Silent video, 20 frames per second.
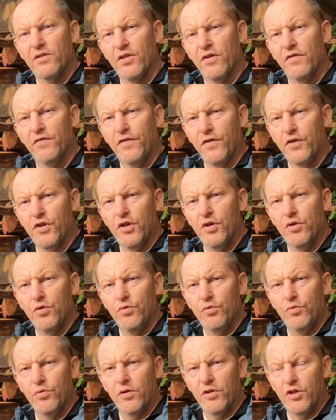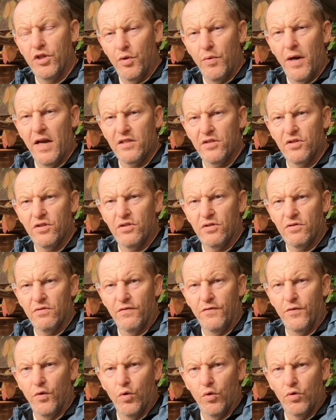for you US
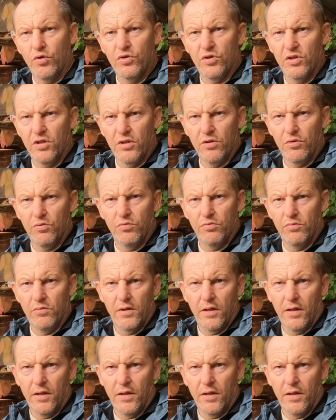folks to